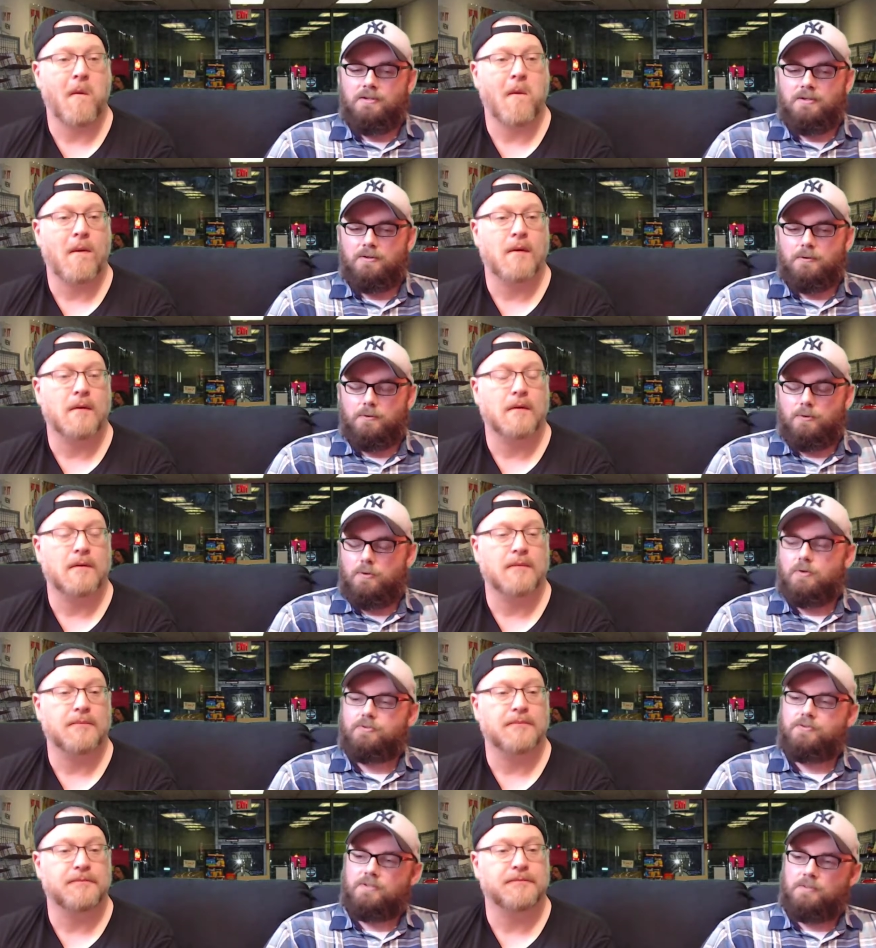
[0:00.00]
Speaker 1: or New
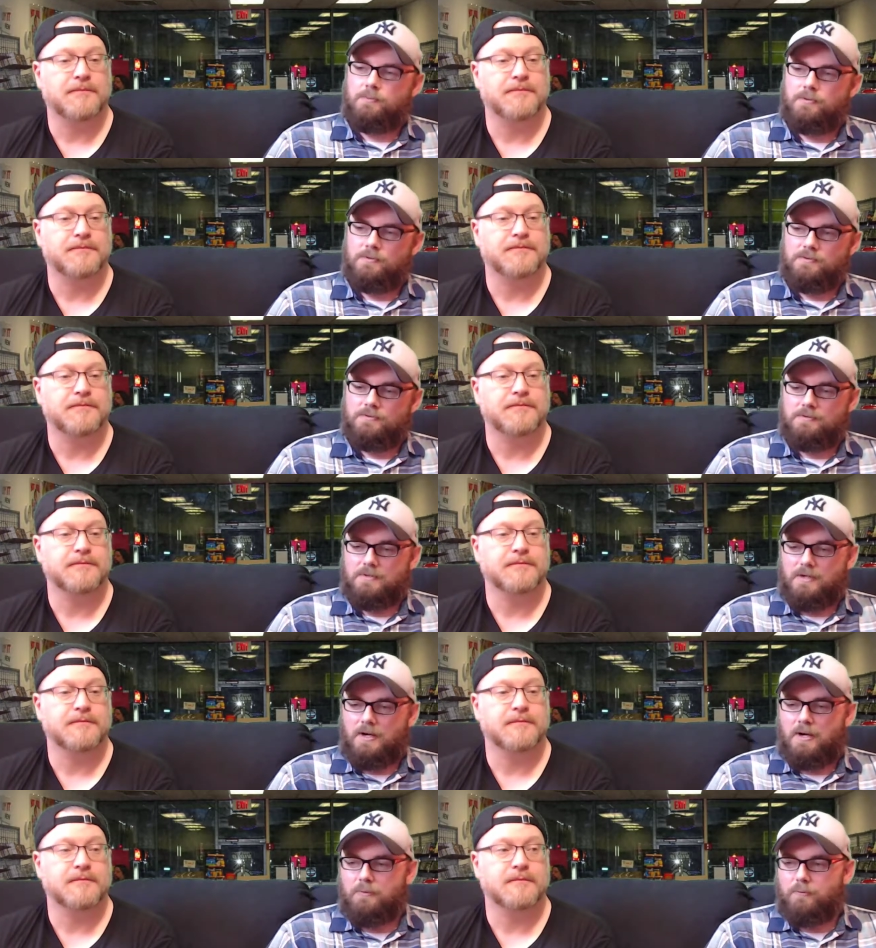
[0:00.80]
York cinema
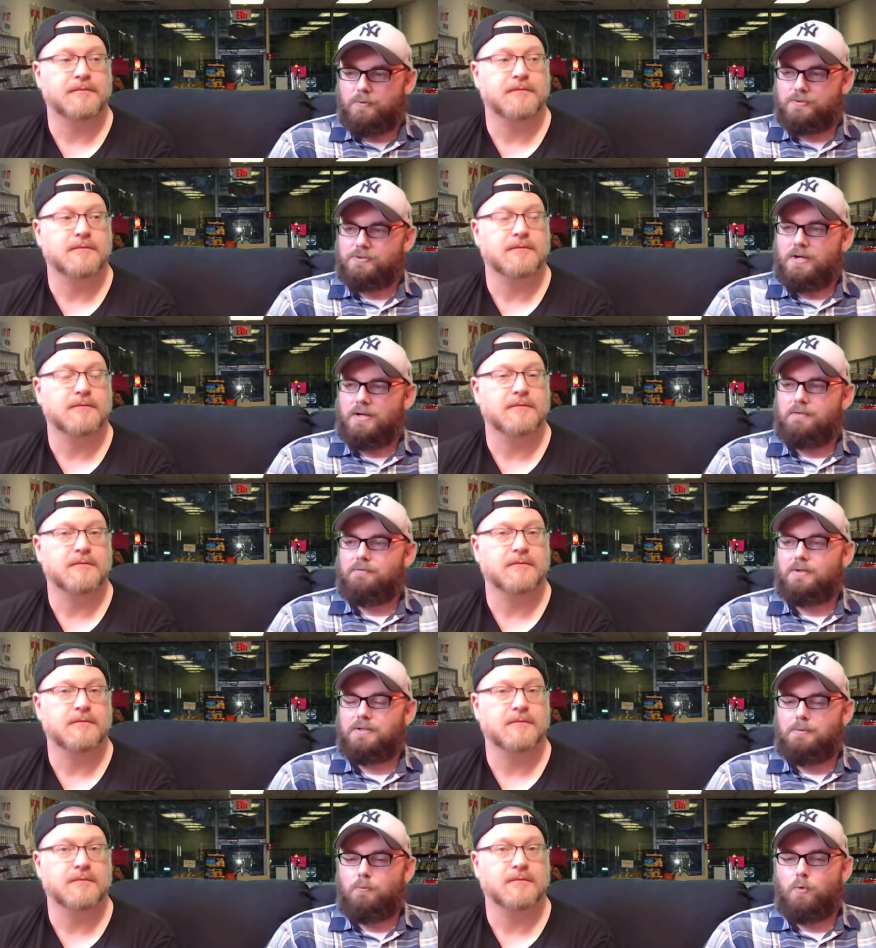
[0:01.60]
um, was kind of
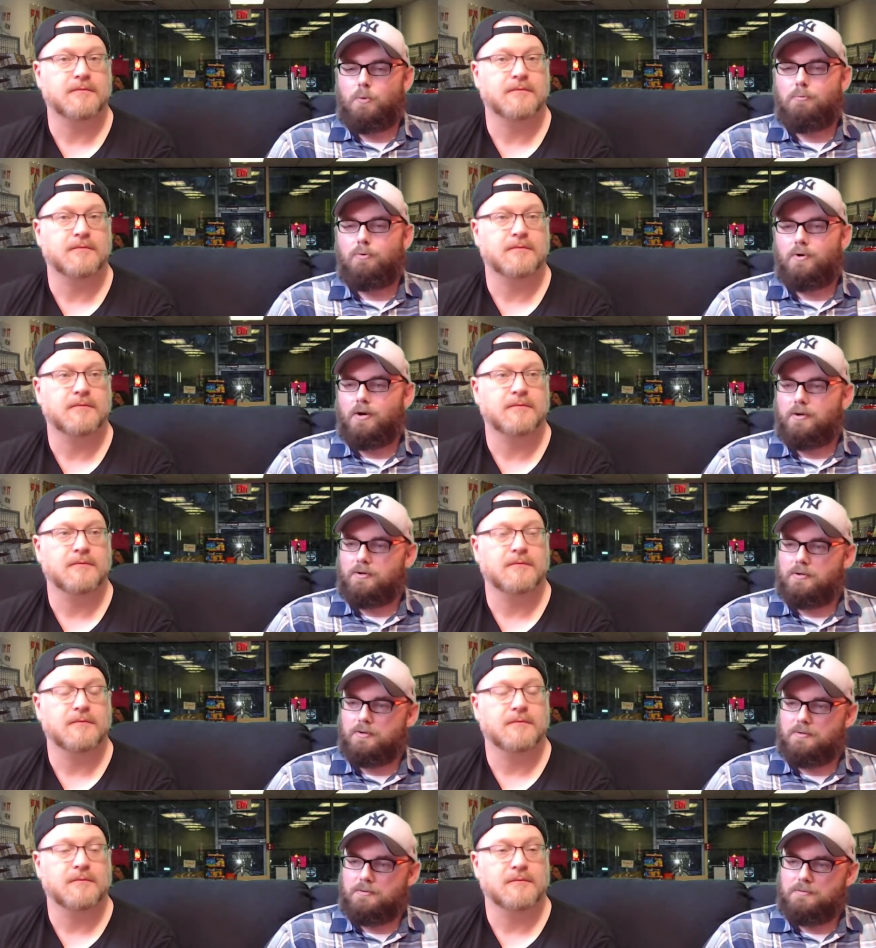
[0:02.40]
like a more
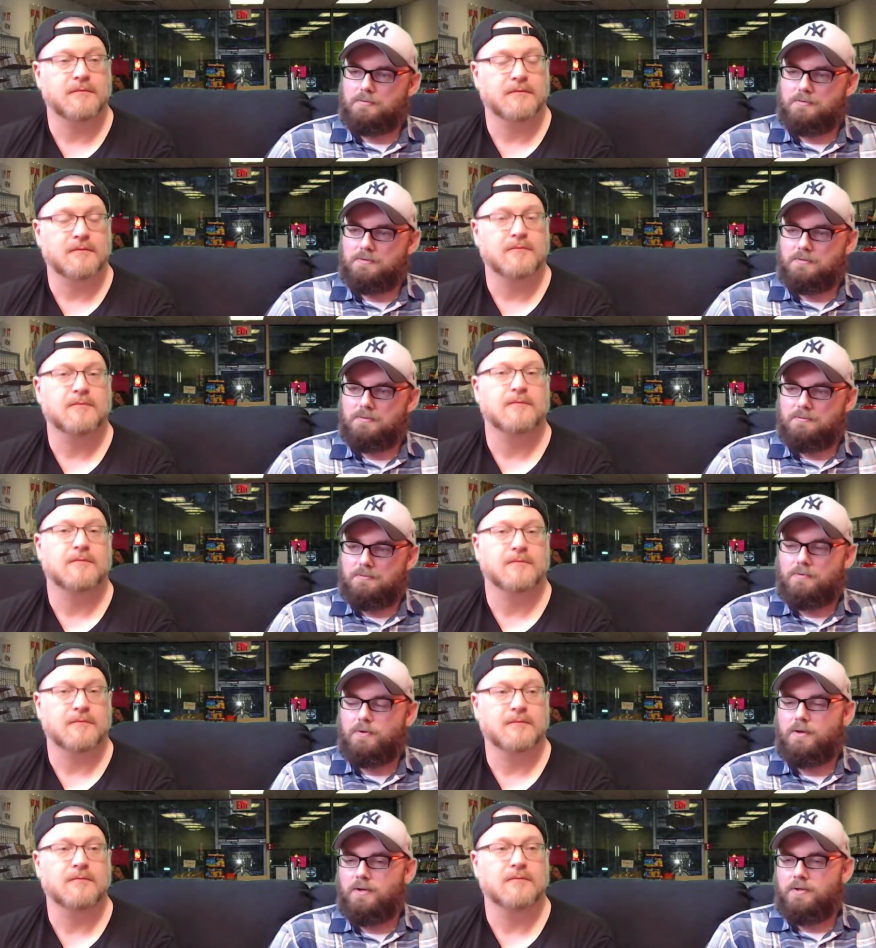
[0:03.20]
broader
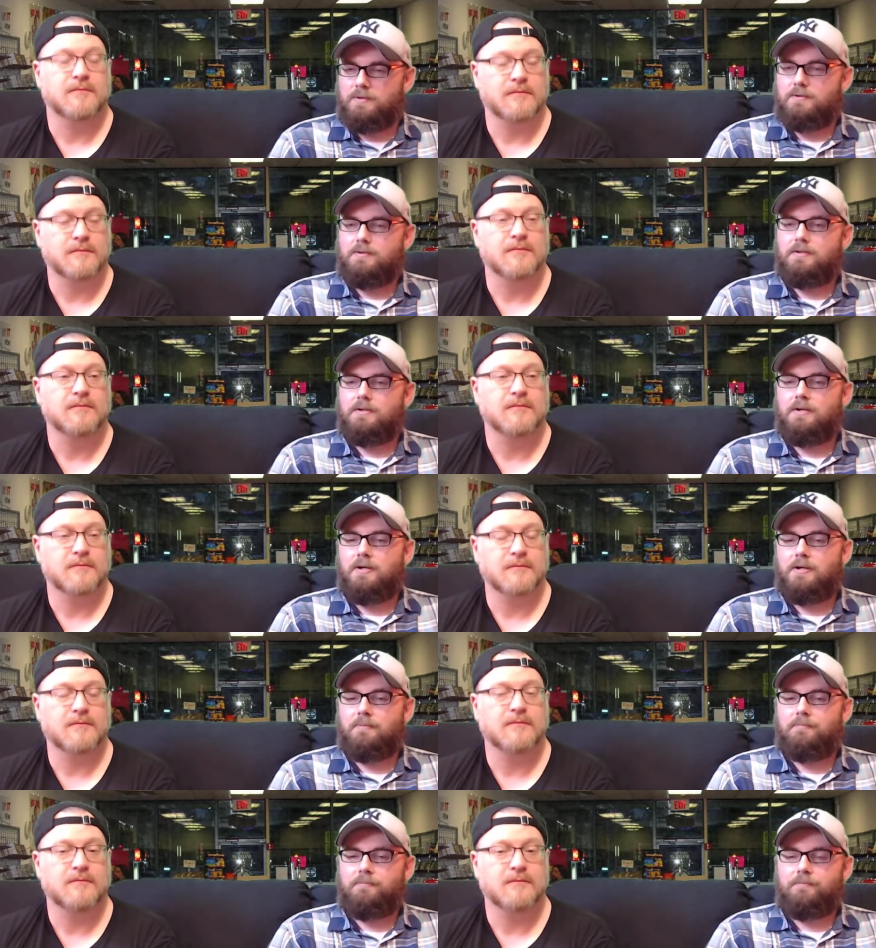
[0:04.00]
thing.
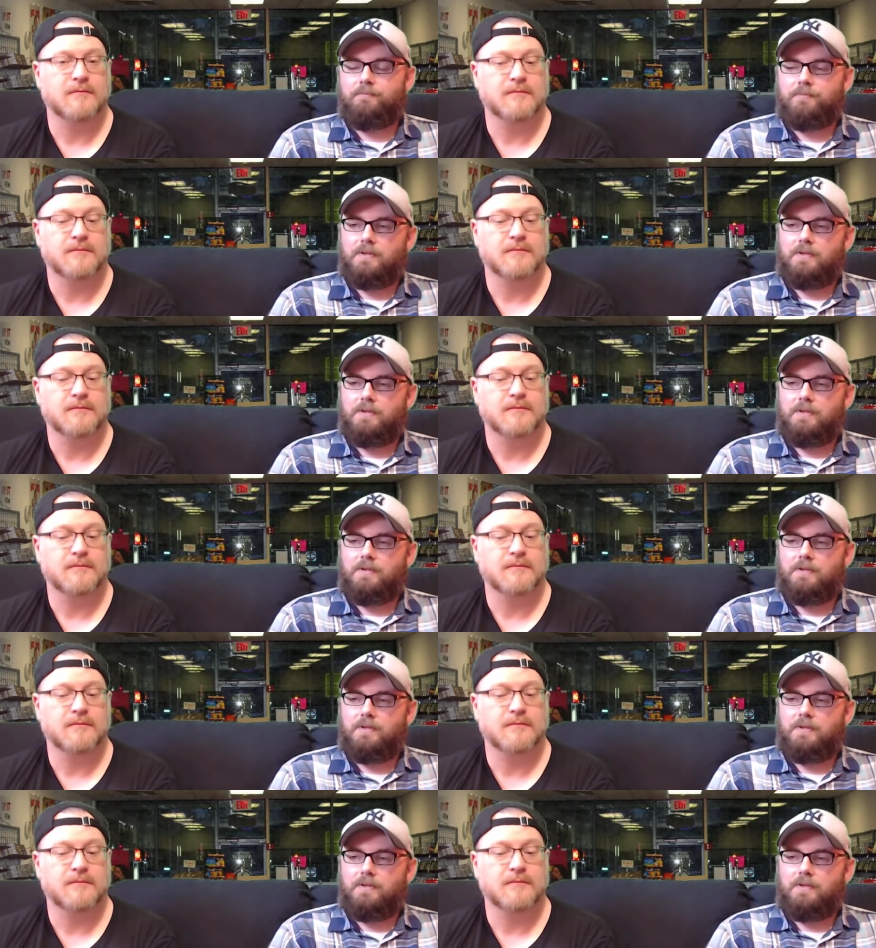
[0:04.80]
Um,